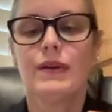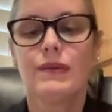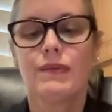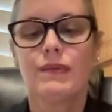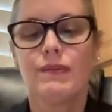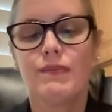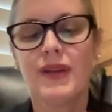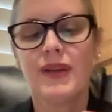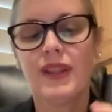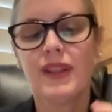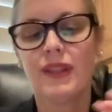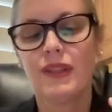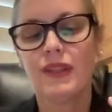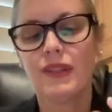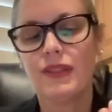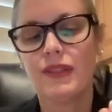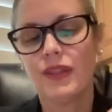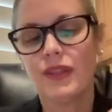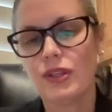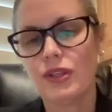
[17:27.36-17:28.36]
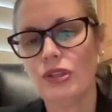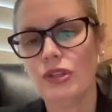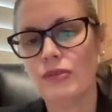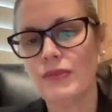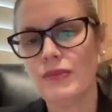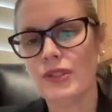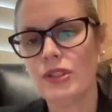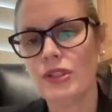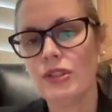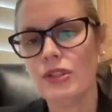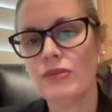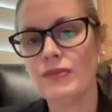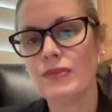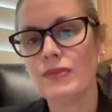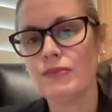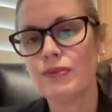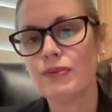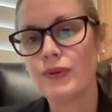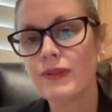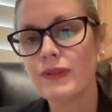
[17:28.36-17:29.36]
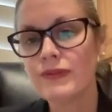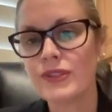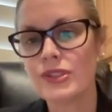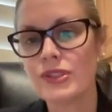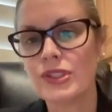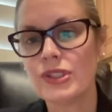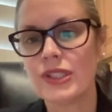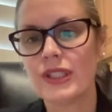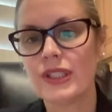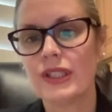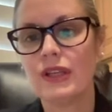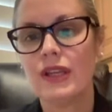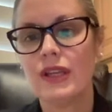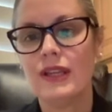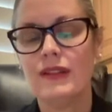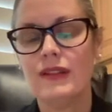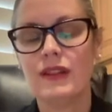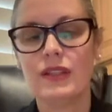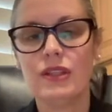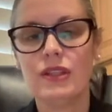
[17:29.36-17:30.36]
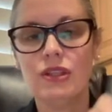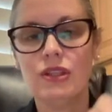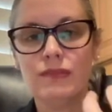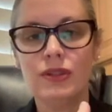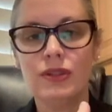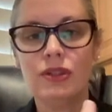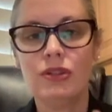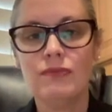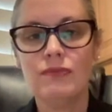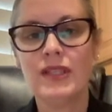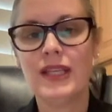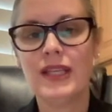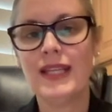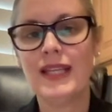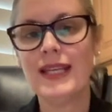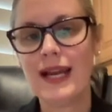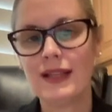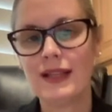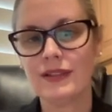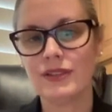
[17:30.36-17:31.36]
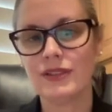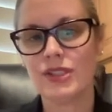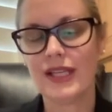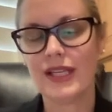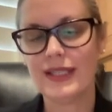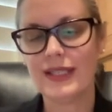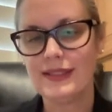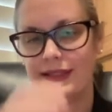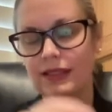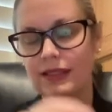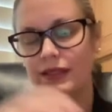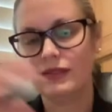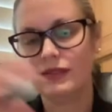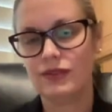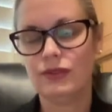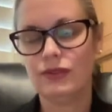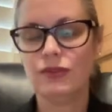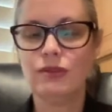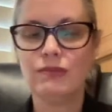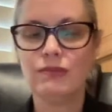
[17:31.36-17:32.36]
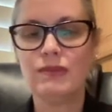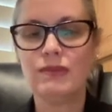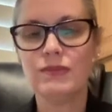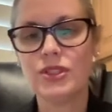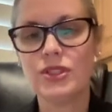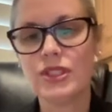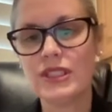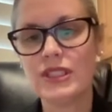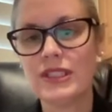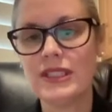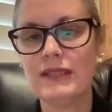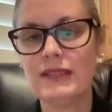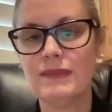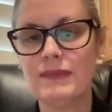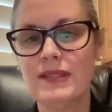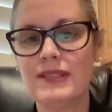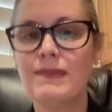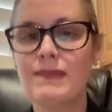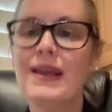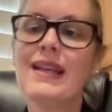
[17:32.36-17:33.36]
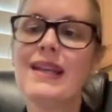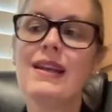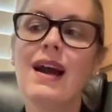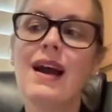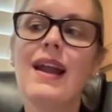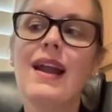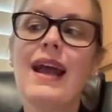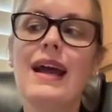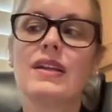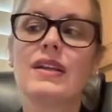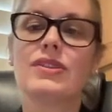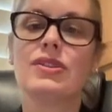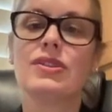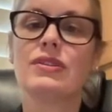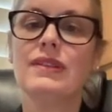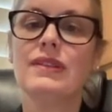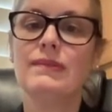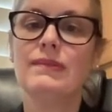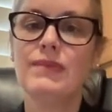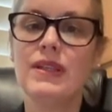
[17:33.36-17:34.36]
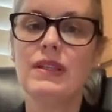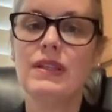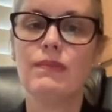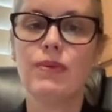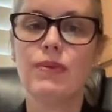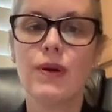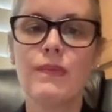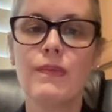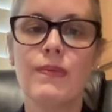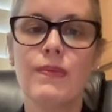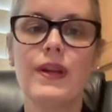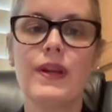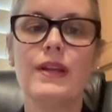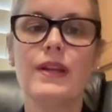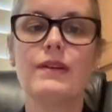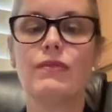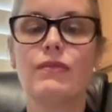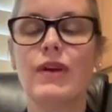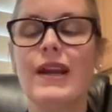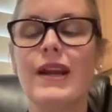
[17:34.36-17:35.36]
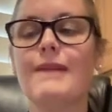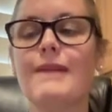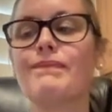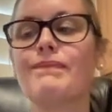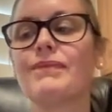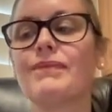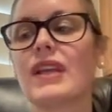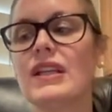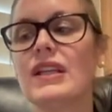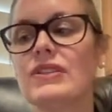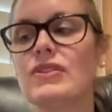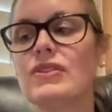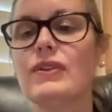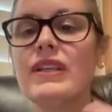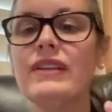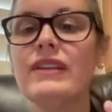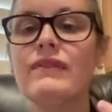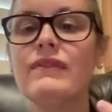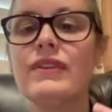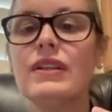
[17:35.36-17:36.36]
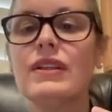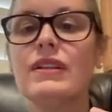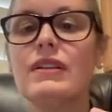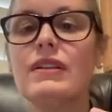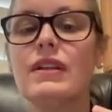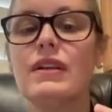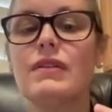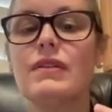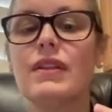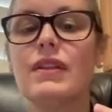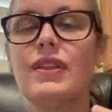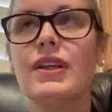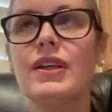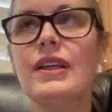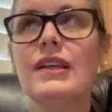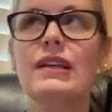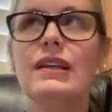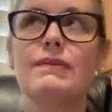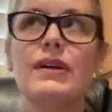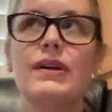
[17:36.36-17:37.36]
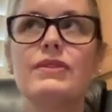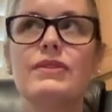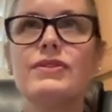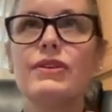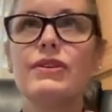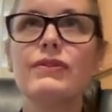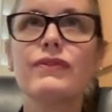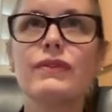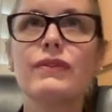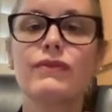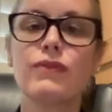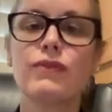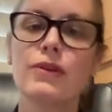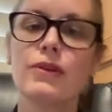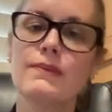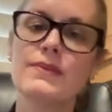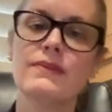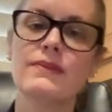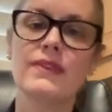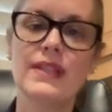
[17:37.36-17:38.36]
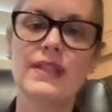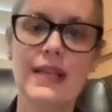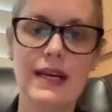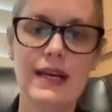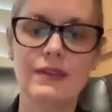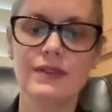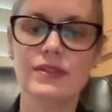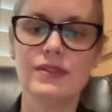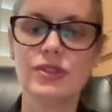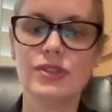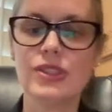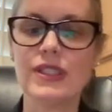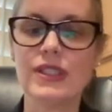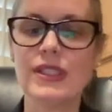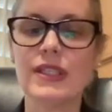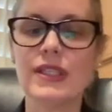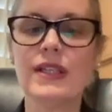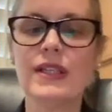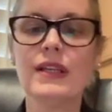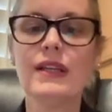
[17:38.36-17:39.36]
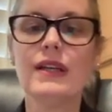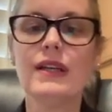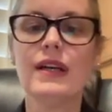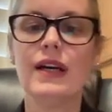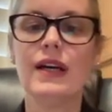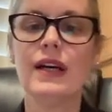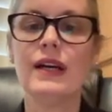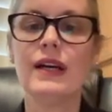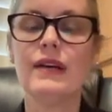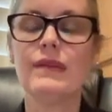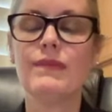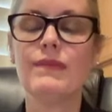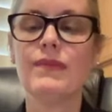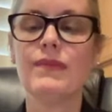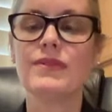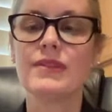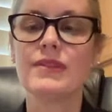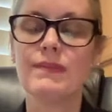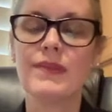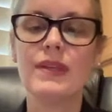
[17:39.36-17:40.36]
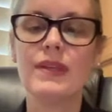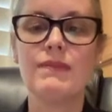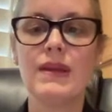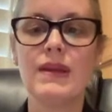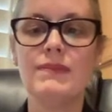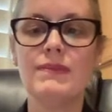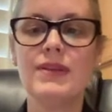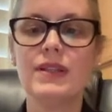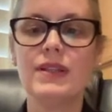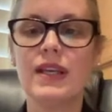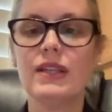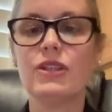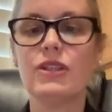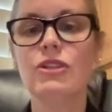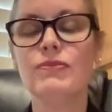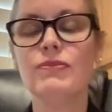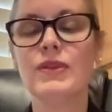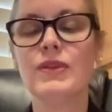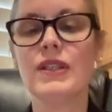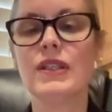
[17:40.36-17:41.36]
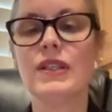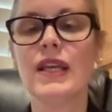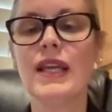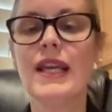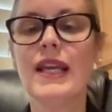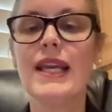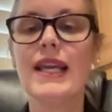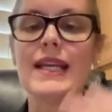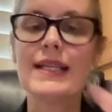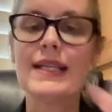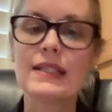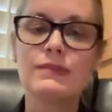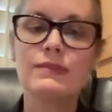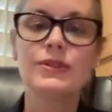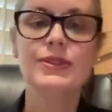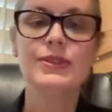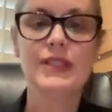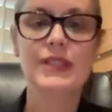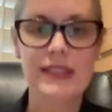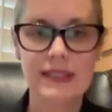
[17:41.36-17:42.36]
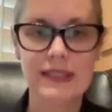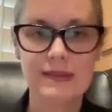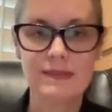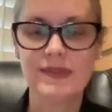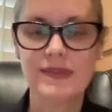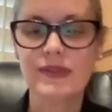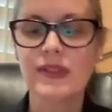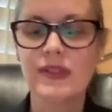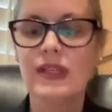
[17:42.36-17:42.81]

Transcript: But the human privileging and the human analogizing to human machine teamings may not actually be appropriate, right? And so even thinking about different forms of analogy, something maybe like human animal teams,